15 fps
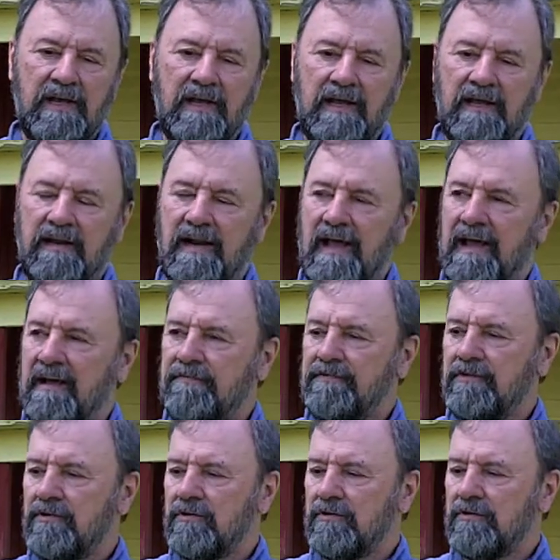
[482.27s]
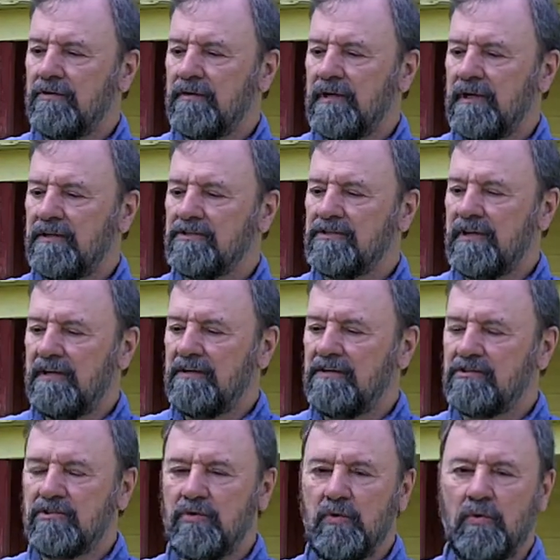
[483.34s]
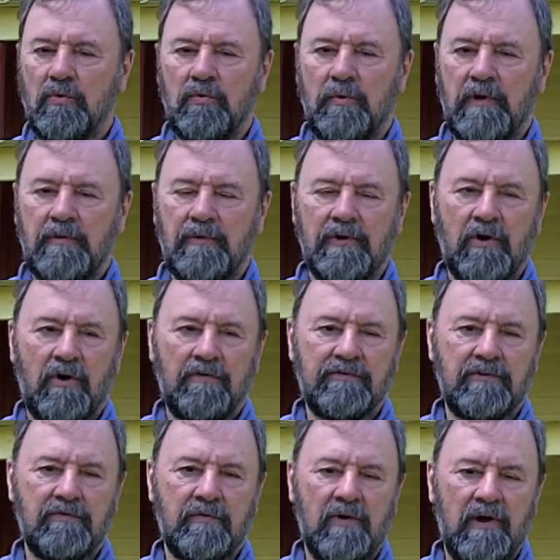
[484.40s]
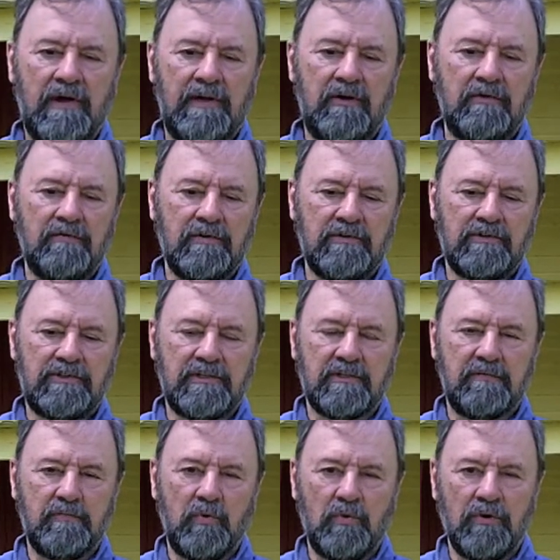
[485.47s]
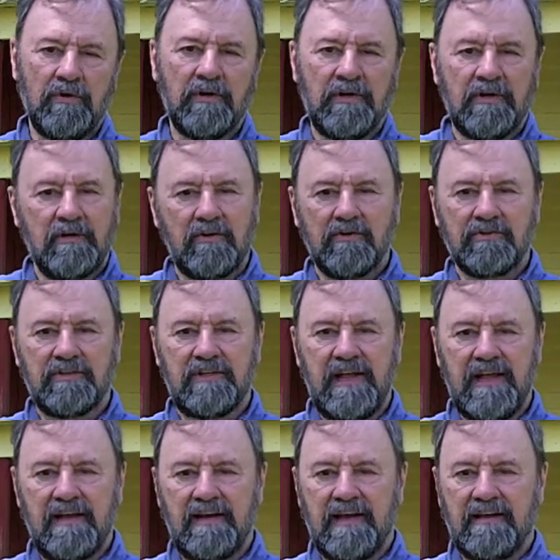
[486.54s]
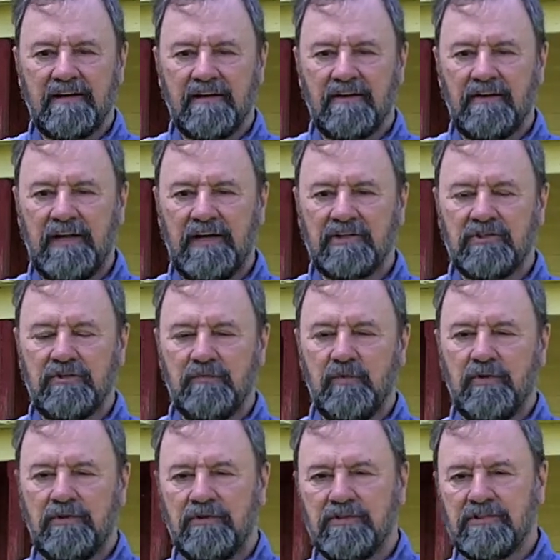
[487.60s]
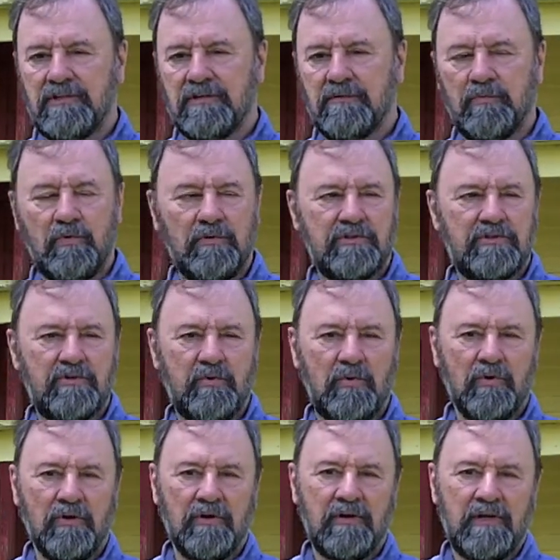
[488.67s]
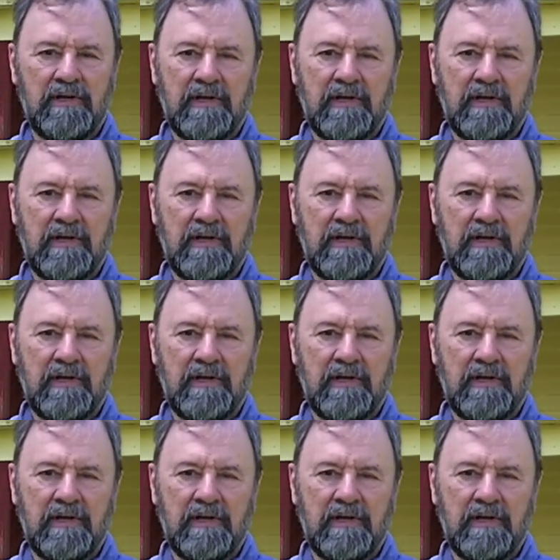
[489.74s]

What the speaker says: And after Sunday school, we would often ride over to Sycamore because Dad had a connection with the Sycamore store.